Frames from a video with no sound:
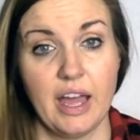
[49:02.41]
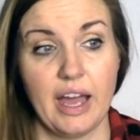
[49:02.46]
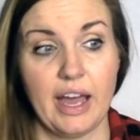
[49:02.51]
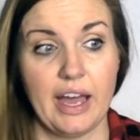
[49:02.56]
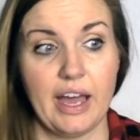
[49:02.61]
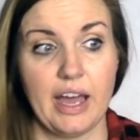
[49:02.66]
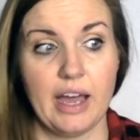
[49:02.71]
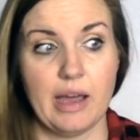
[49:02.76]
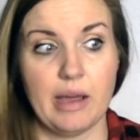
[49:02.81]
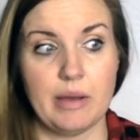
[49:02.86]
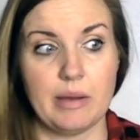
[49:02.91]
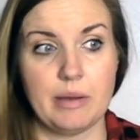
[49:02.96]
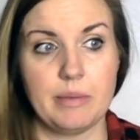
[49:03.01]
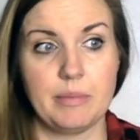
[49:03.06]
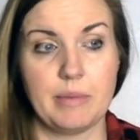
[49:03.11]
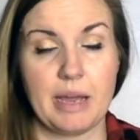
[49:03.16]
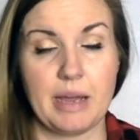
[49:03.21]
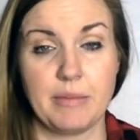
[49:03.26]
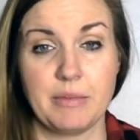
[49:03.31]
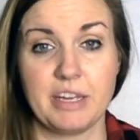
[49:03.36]

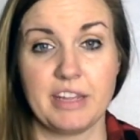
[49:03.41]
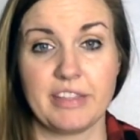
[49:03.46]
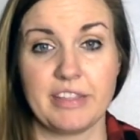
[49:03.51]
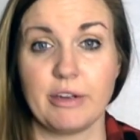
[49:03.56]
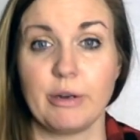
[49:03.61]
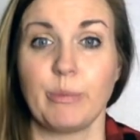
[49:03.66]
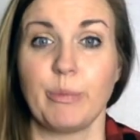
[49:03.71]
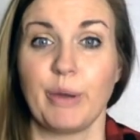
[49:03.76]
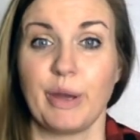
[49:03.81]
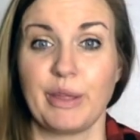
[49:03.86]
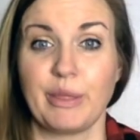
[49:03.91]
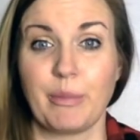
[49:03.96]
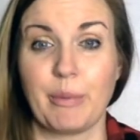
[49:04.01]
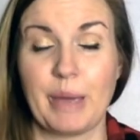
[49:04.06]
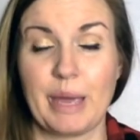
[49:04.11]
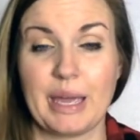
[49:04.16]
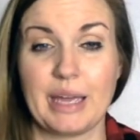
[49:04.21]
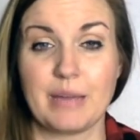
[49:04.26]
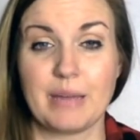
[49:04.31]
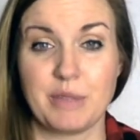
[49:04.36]
I'm not there to break the bank.